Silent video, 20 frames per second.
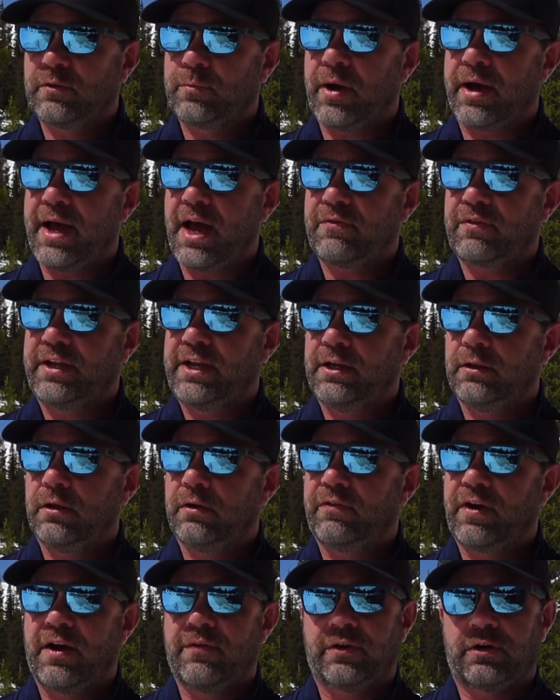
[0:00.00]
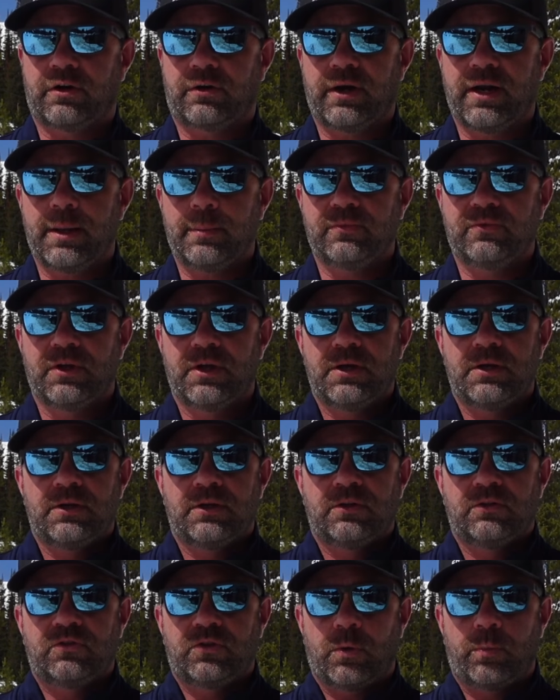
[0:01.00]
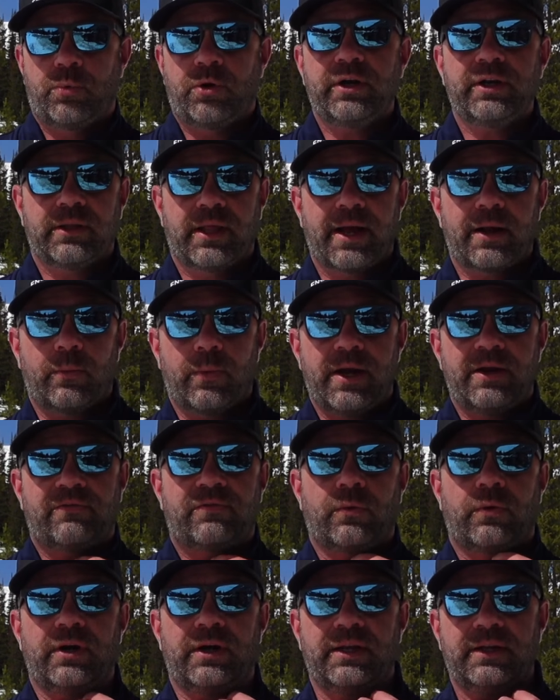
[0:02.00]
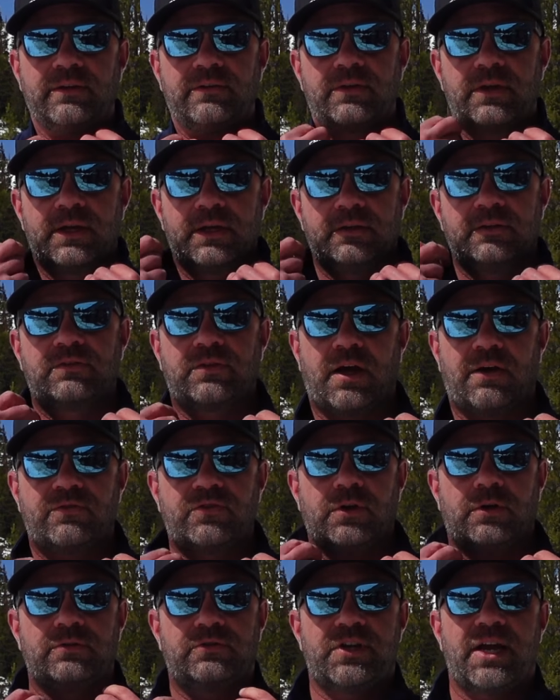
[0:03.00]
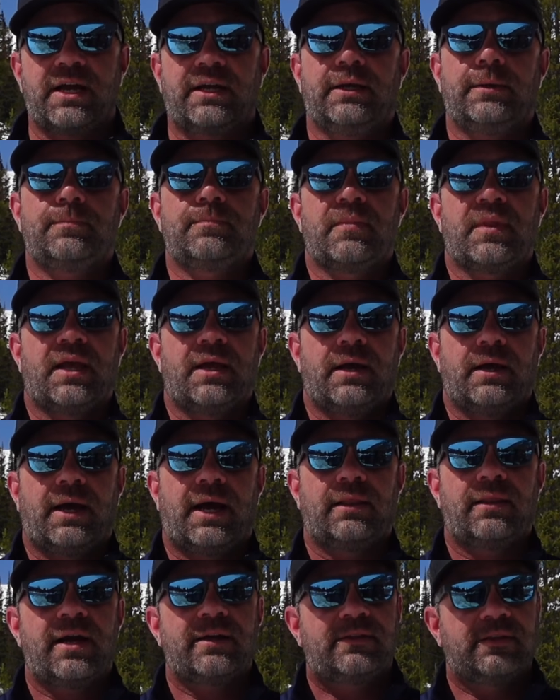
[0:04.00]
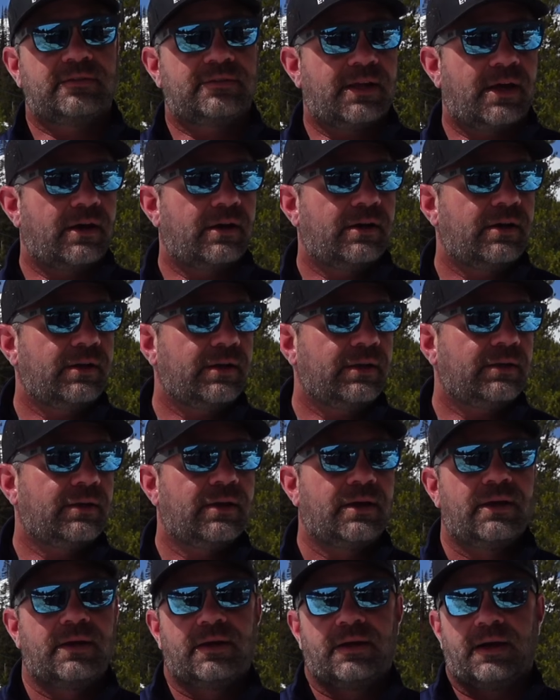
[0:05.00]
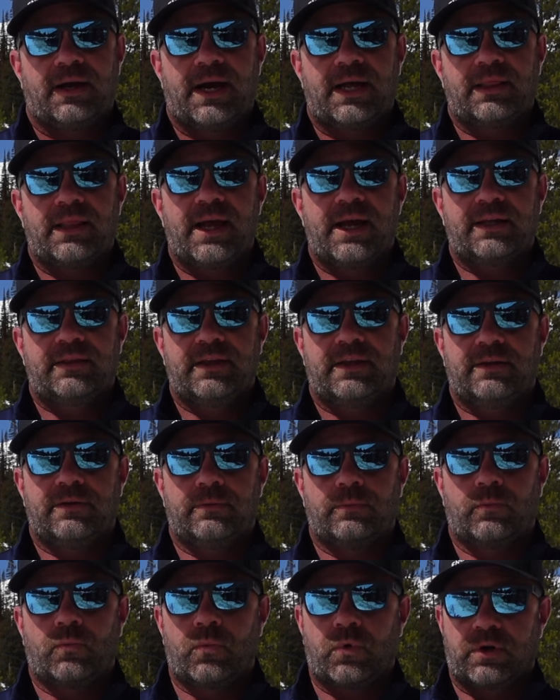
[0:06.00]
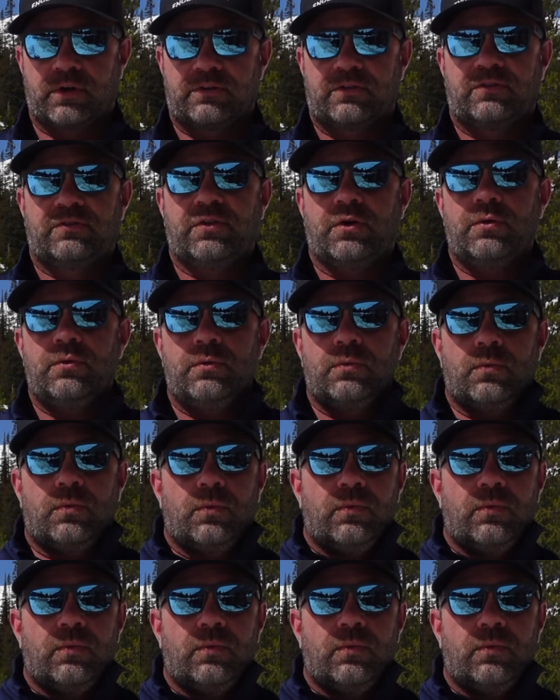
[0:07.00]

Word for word: is about half kilo, five hundred grams, so pretty lightweight for what it is. Soft shell jacket. I like that it's not hooded. I like that it works so